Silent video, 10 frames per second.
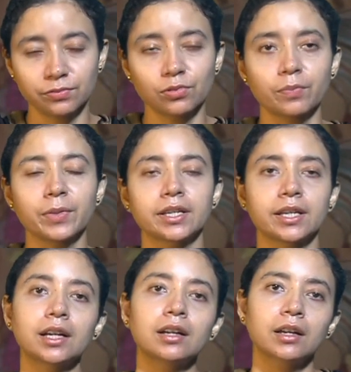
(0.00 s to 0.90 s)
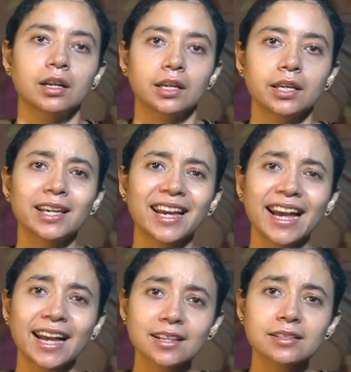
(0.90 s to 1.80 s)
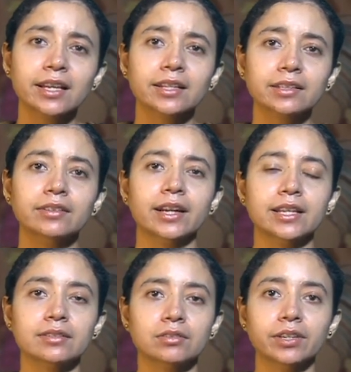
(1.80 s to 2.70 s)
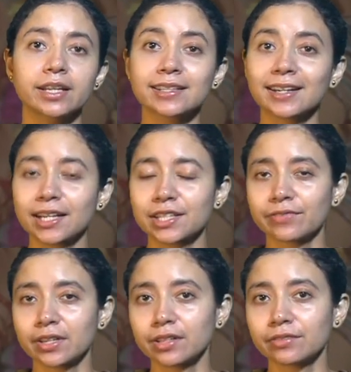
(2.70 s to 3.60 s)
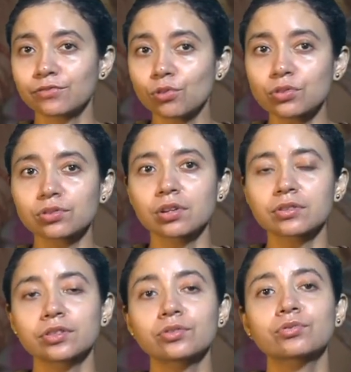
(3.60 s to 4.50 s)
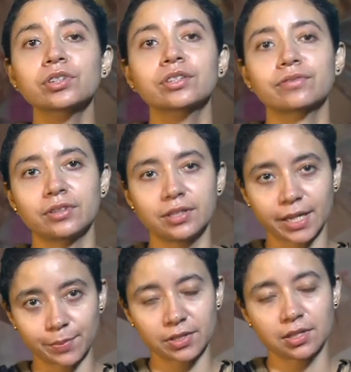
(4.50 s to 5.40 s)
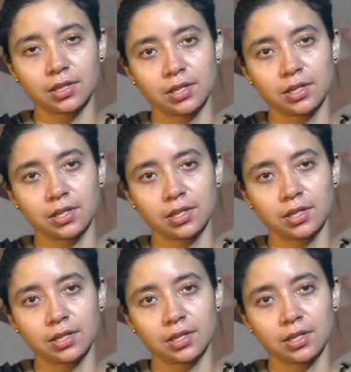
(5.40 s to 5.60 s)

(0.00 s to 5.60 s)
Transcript: folk media he has categorized or he has classified the folk songs in three different types